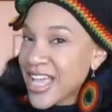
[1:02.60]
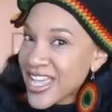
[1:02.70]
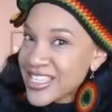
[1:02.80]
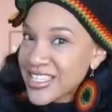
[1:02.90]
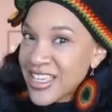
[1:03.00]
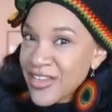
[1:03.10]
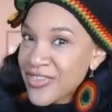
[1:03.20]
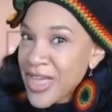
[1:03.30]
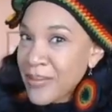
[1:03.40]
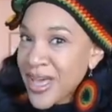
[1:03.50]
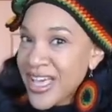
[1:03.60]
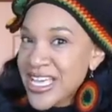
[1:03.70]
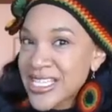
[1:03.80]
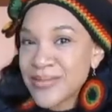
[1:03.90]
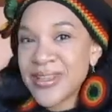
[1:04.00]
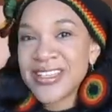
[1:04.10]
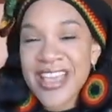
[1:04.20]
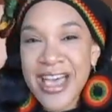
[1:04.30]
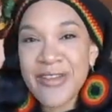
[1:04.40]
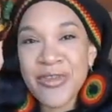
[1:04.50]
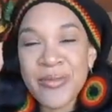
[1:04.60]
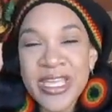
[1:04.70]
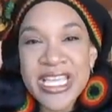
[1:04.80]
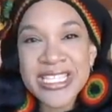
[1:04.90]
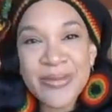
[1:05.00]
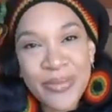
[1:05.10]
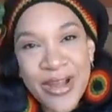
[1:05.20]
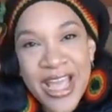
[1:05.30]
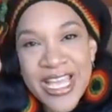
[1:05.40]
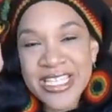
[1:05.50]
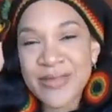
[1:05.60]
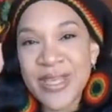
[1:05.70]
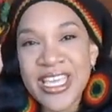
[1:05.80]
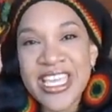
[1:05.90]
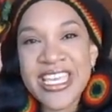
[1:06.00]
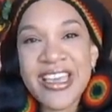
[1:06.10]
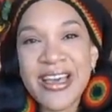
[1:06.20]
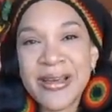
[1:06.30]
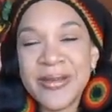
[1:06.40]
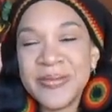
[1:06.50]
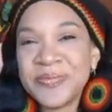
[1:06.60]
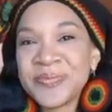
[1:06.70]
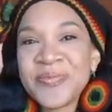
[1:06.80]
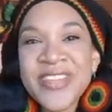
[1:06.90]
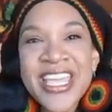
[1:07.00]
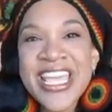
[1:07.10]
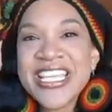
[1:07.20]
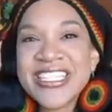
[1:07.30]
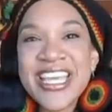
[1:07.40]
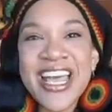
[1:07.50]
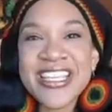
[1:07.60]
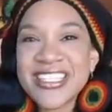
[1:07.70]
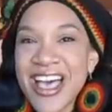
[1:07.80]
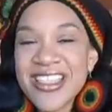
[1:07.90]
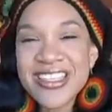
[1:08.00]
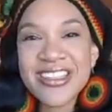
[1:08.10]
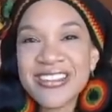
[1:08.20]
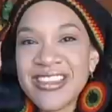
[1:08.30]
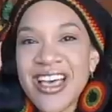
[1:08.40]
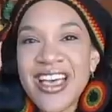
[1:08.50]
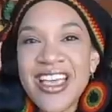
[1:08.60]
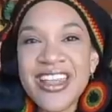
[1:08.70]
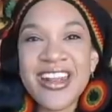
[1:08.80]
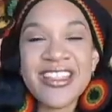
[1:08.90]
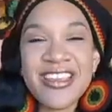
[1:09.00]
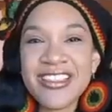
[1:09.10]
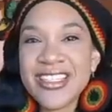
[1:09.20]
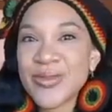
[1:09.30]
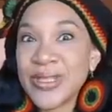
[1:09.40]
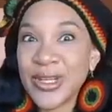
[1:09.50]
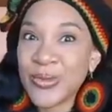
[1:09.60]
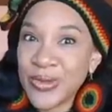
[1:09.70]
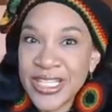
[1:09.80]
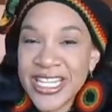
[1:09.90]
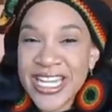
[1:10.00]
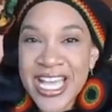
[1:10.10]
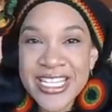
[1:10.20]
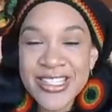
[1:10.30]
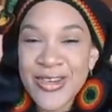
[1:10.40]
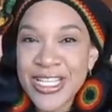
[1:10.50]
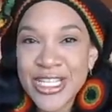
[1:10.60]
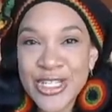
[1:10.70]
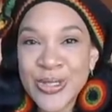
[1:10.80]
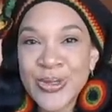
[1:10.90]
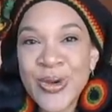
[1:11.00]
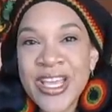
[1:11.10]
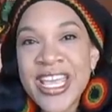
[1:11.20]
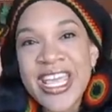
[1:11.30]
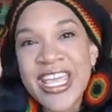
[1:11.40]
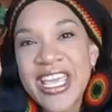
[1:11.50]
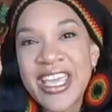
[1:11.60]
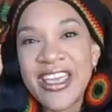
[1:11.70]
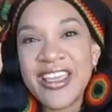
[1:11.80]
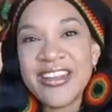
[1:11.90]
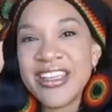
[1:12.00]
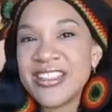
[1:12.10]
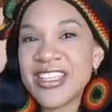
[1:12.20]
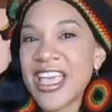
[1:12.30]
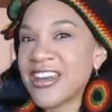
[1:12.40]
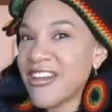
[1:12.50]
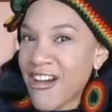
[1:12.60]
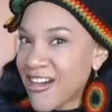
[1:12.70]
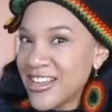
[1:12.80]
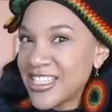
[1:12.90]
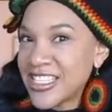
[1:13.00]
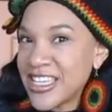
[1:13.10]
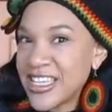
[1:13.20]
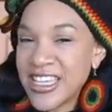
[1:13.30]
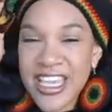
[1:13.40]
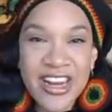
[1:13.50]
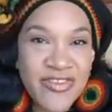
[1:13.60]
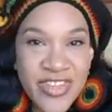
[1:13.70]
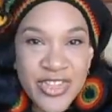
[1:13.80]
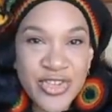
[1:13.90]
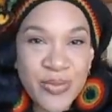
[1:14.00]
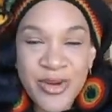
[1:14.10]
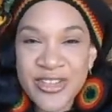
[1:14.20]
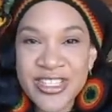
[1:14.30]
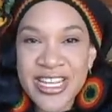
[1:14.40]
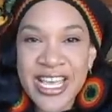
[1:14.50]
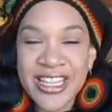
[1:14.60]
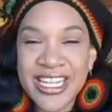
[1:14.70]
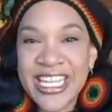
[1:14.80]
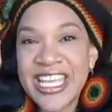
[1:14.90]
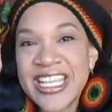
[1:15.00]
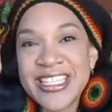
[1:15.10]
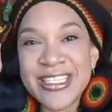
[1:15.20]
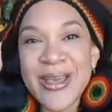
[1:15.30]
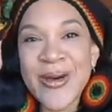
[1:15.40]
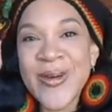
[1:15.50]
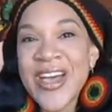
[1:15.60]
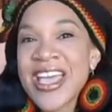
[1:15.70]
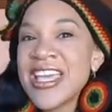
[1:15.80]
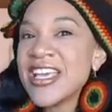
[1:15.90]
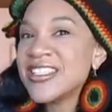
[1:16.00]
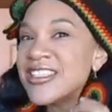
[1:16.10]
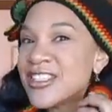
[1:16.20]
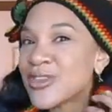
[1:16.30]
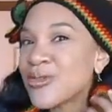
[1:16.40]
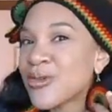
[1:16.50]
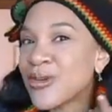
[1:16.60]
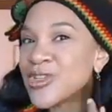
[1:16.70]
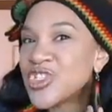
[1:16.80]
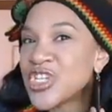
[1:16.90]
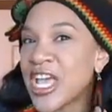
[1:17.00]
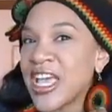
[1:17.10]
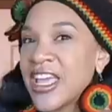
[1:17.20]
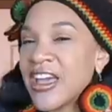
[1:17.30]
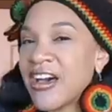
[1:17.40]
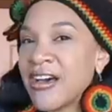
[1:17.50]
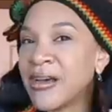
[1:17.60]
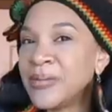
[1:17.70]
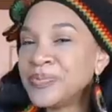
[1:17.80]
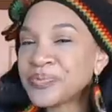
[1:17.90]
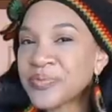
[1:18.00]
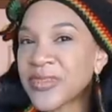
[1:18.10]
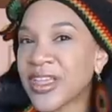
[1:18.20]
nice gift that my husband got for me. He surprised me. He, um, he said, I saw this online and I thought this would look really nice on you and it's kind of artsy, it kind of fits your personality. And so it's these crochet um,